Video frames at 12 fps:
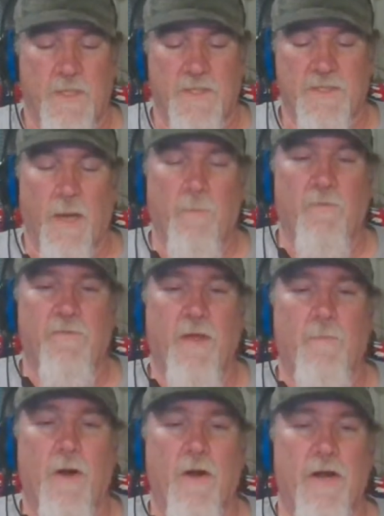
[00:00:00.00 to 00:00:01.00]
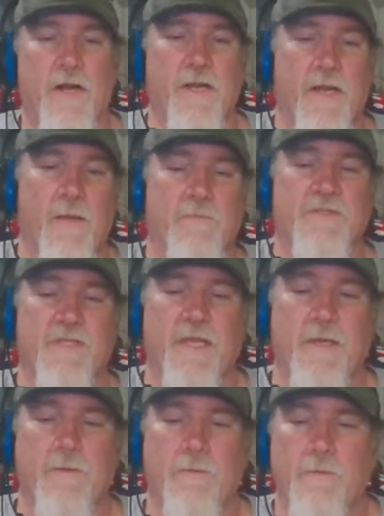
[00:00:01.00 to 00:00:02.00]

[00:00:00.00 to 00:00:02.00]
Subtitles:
some of them are in an MC,